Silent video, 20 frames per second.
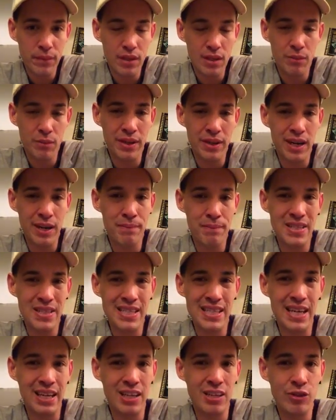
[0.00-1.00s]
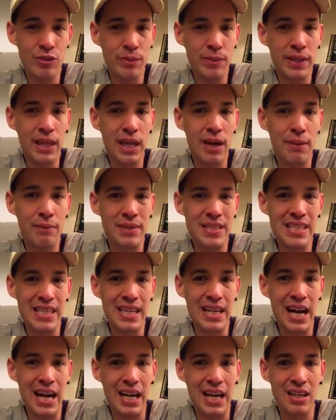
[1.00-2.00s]
oh man, I missed that. Can you repeat that? Missing
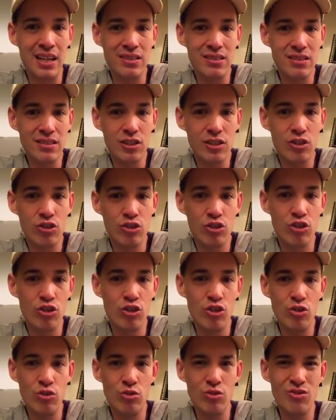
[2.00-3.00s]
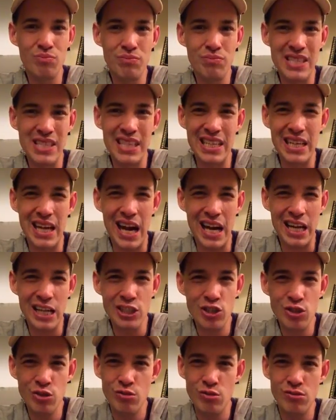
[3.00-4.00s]
cockatoo? Missing
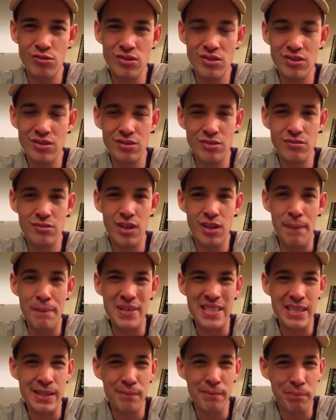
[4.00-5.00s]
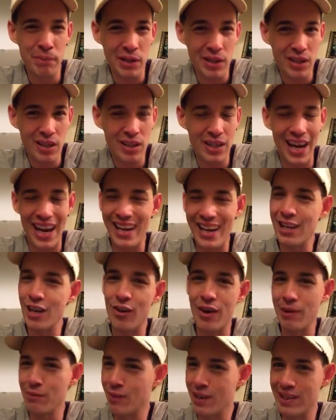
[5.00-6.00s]
cockatoo? A missing bird? I
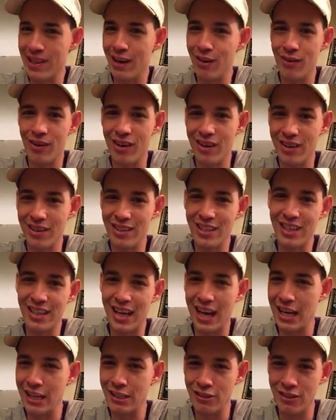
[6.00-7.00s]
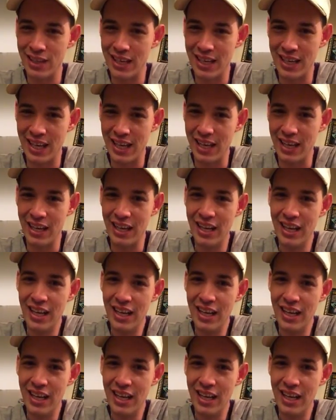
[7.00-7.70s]
know I read that wrong. You got to do that again.